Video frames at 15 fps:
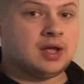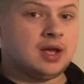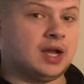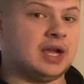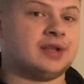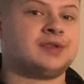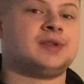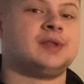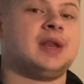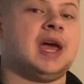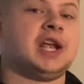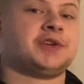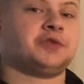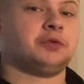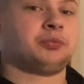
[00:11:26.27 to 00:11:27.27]
against the
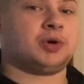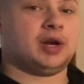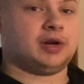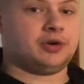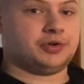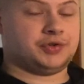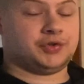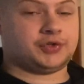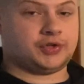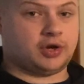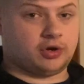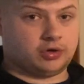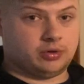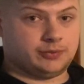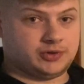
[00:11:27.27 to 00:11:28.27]
Nashville Predators in
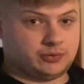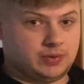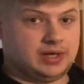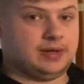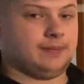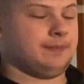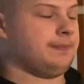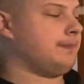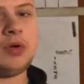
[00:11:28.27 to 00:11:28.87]
Stockholm, Sweden.